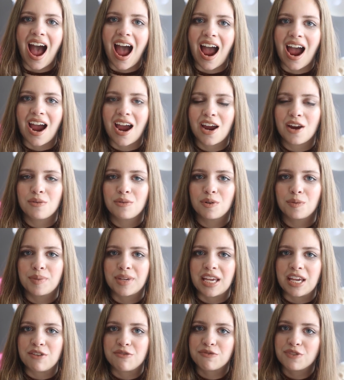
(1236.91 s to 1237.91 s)
I will
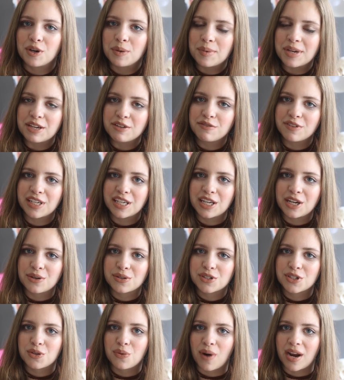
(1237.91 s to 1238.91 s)
be filming
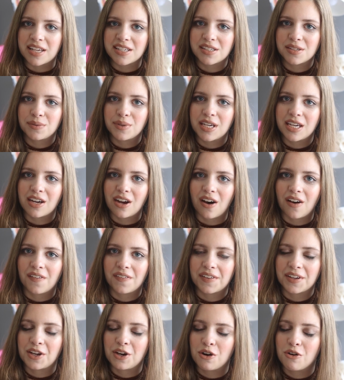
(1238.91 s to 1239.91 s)
videos twice a week
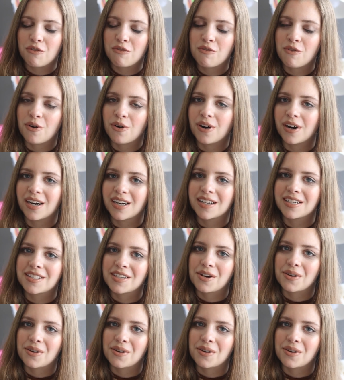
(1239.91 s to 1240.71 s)
on the go forward,